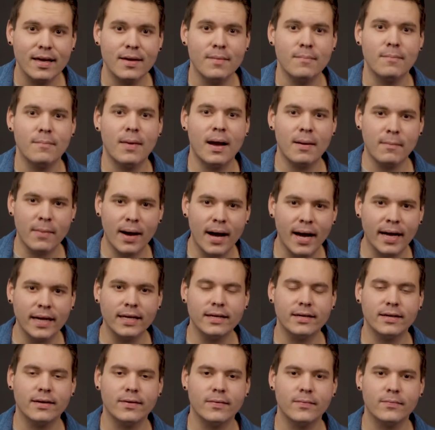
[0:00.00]
my
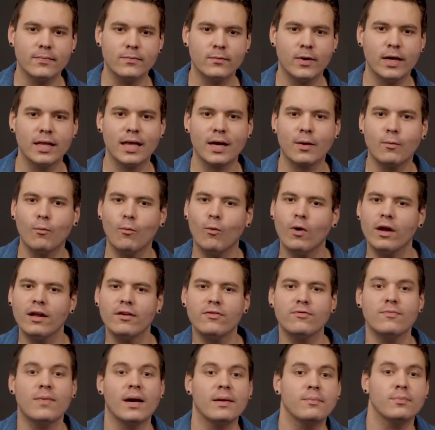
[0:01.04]
mind, right? Like, what
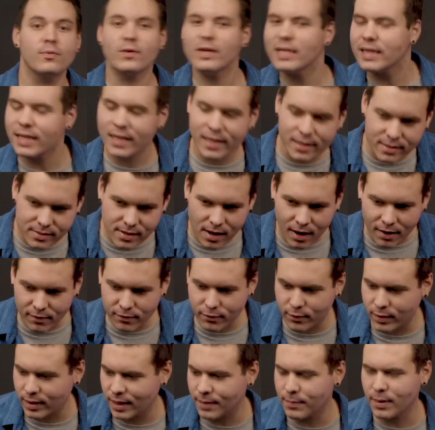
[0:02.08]
if my breathing is
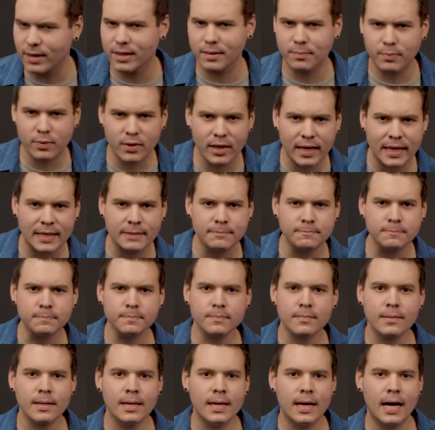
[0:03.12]
off while I'm on the plane?
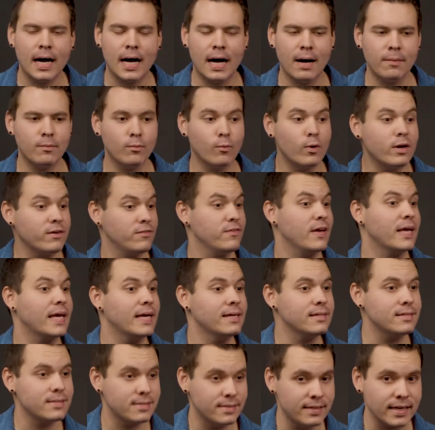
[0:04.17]
What if I
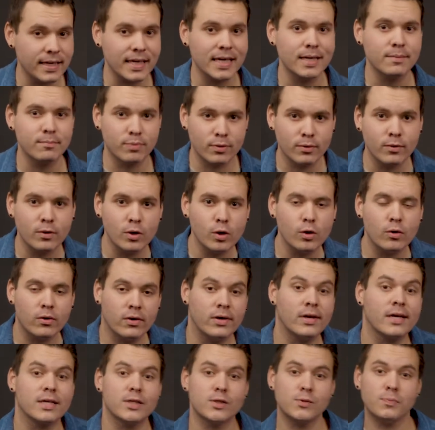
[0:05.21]
get sick in Peru or
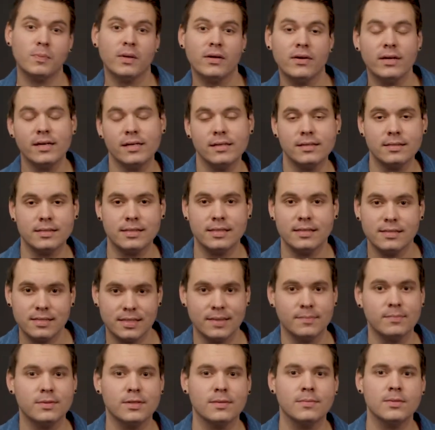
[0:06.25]
experience these
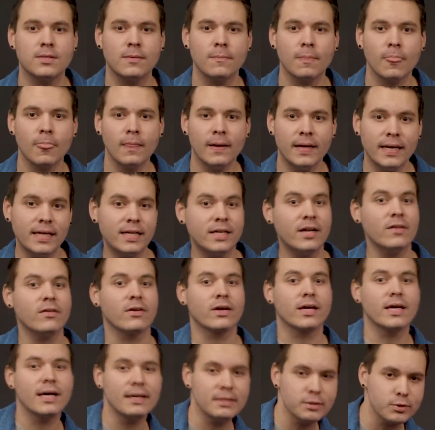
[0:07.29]
symptoms in another
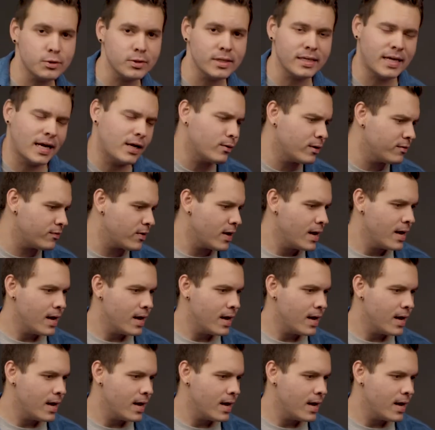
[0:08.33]
country and I don't have